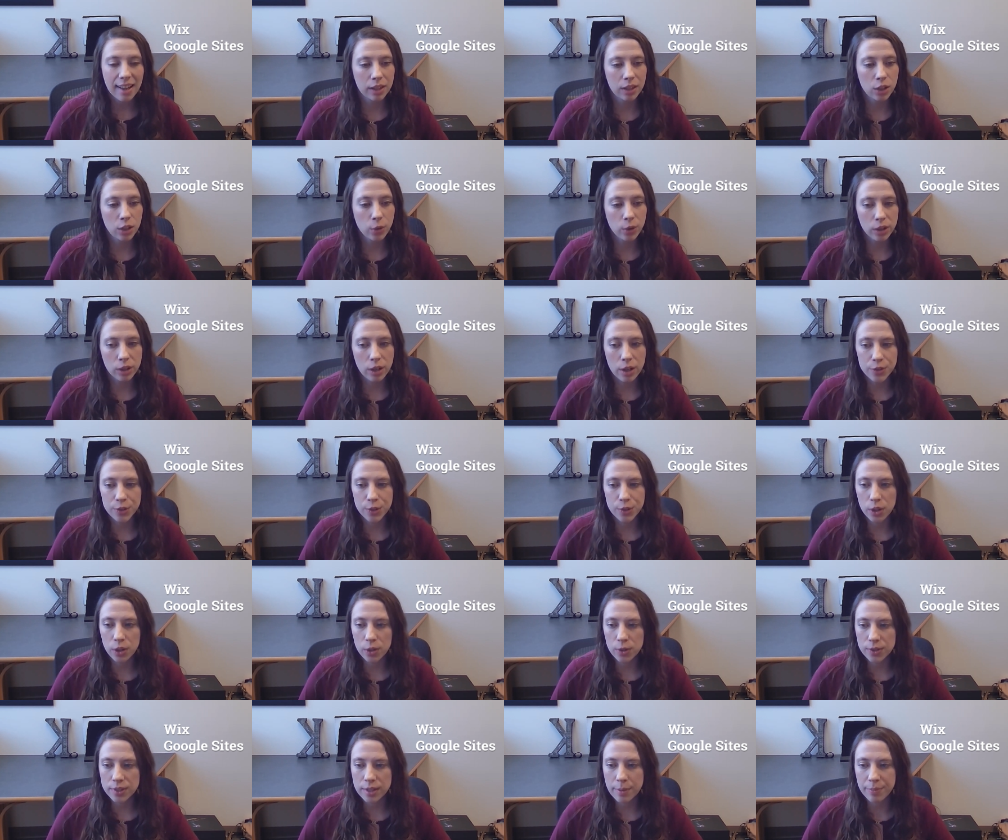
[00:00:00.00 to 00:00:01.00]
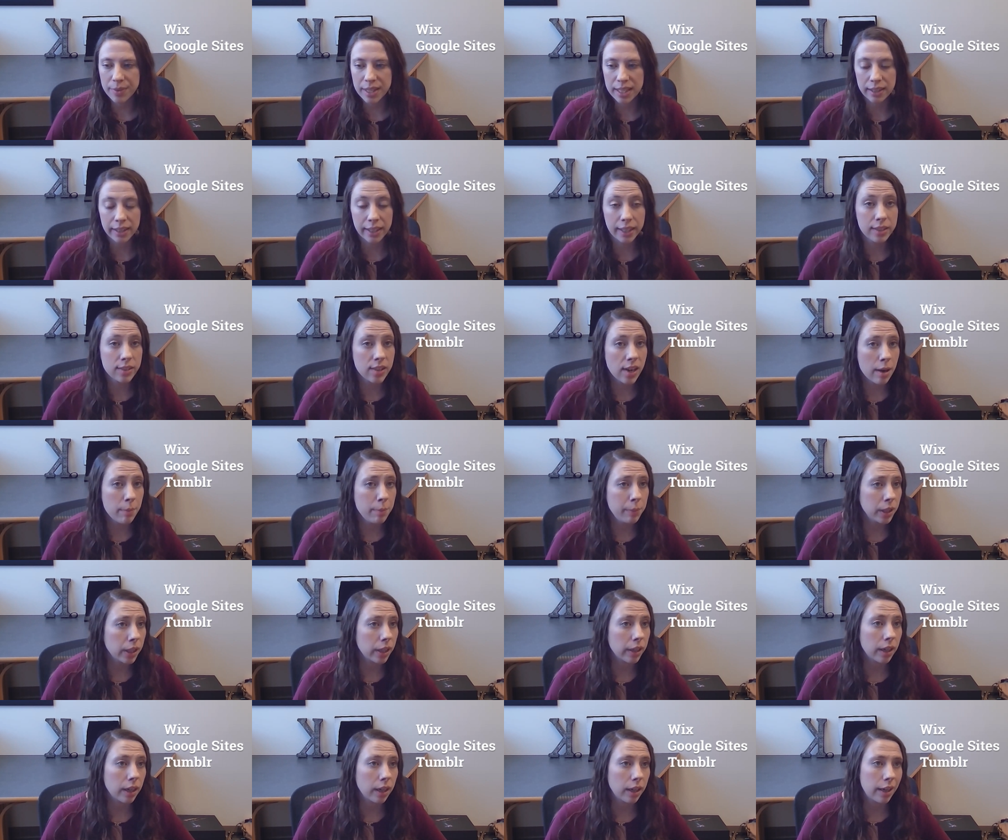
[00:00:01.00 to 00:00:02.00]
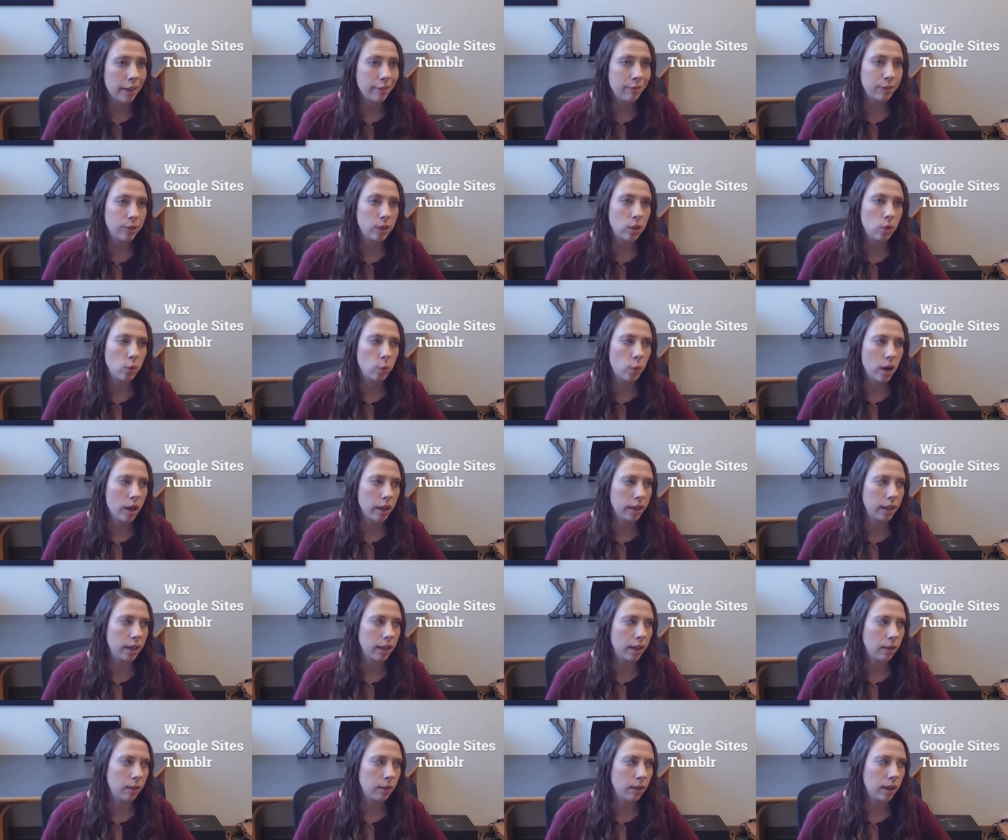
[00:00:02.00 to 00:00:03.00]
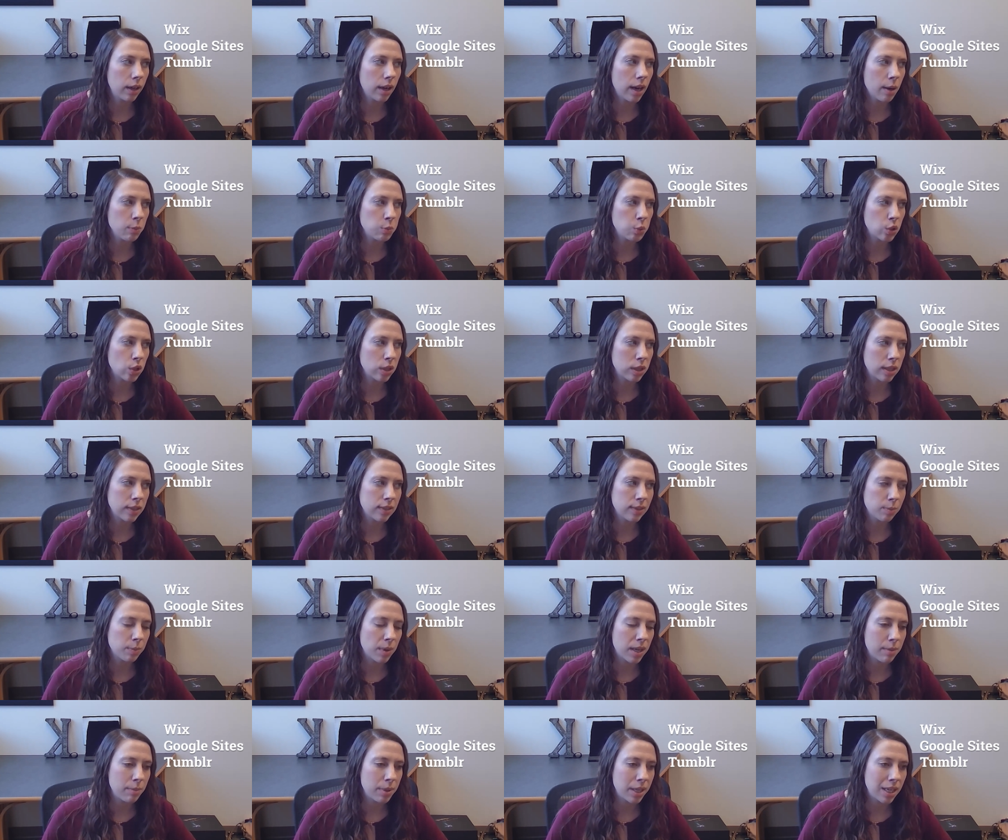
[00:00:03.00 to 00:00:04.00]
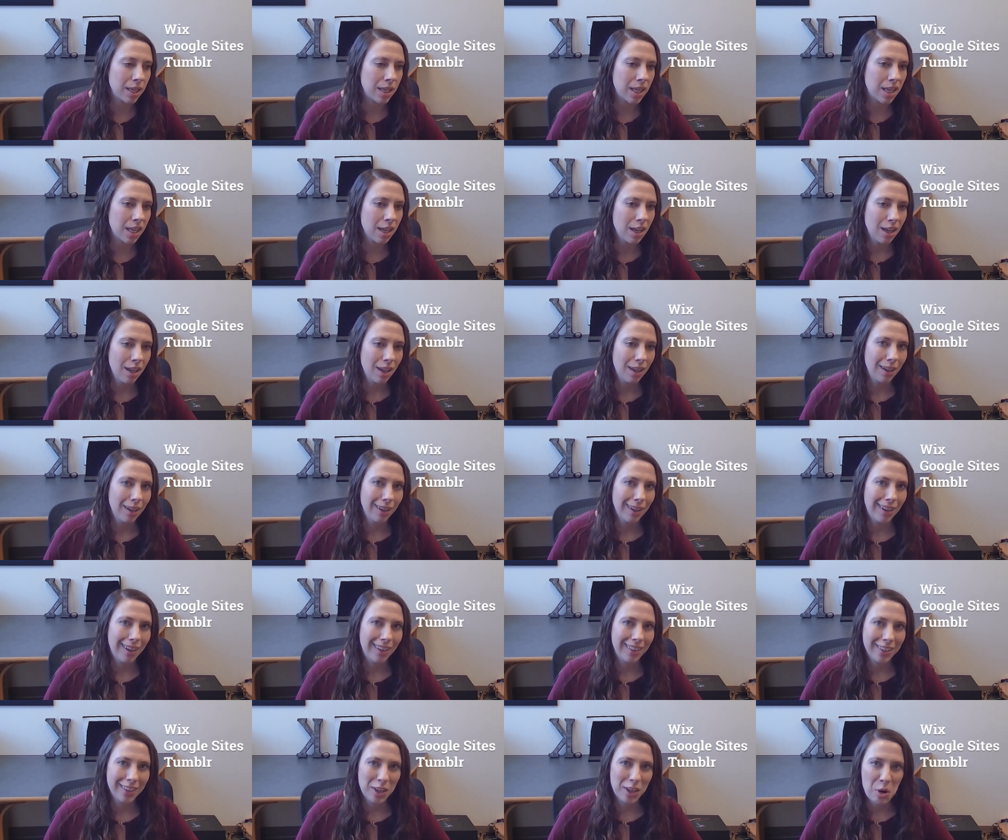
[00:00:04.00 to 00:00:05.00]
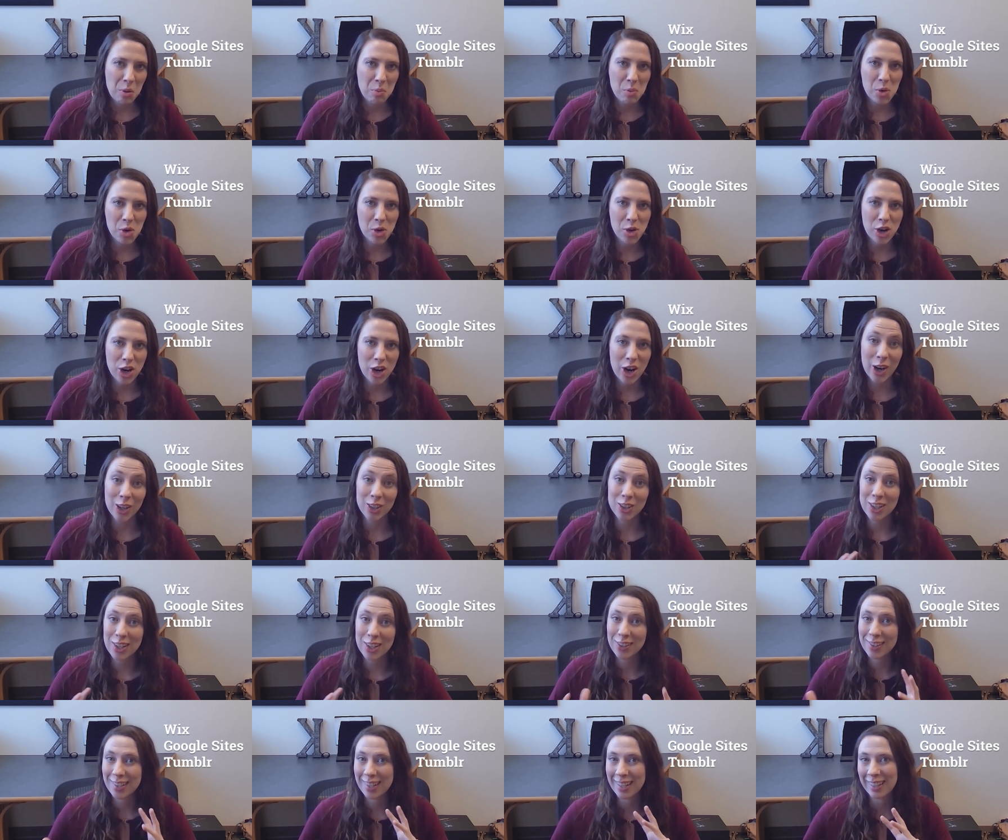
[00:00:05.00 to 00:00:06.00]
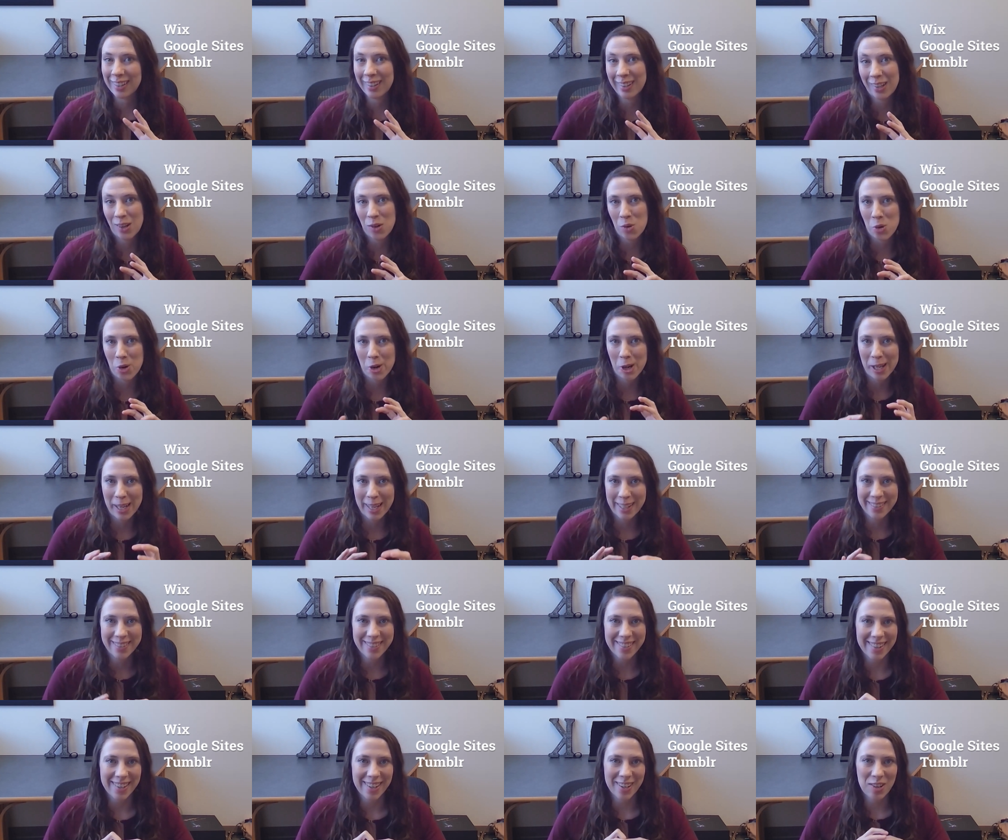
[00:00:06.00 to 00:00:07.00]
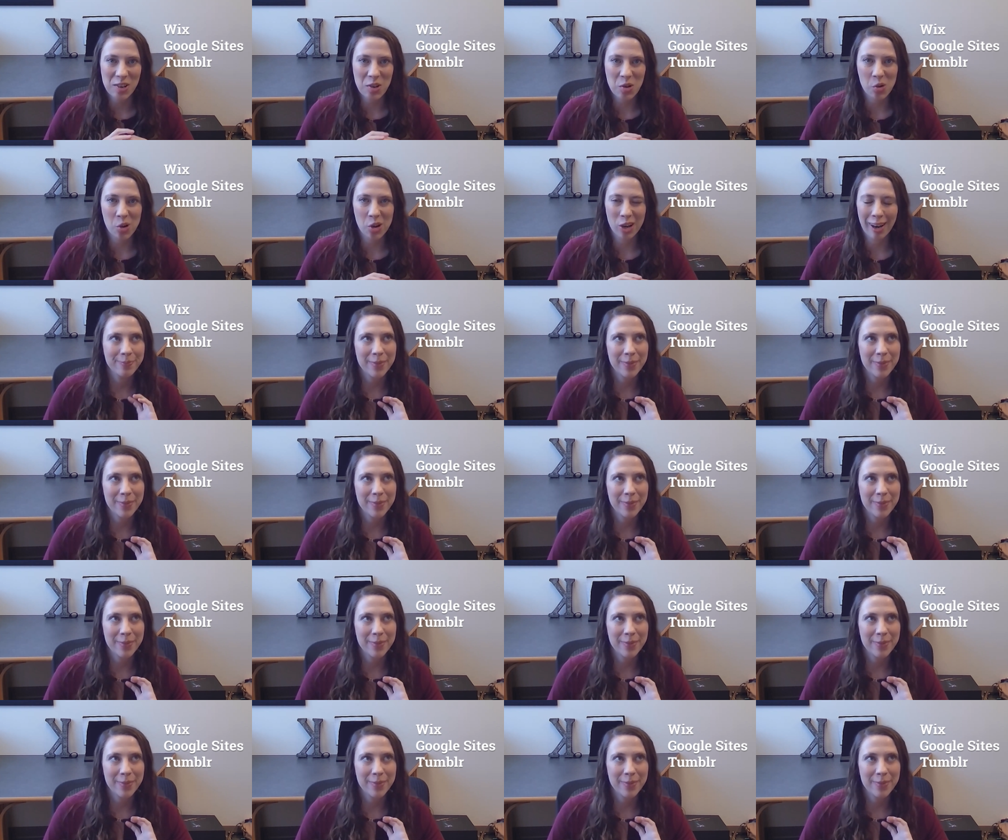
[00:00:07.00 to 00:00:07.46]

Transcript: You could also use something like Tumblr if you wanted an option that's maybe a little more artistically oriented or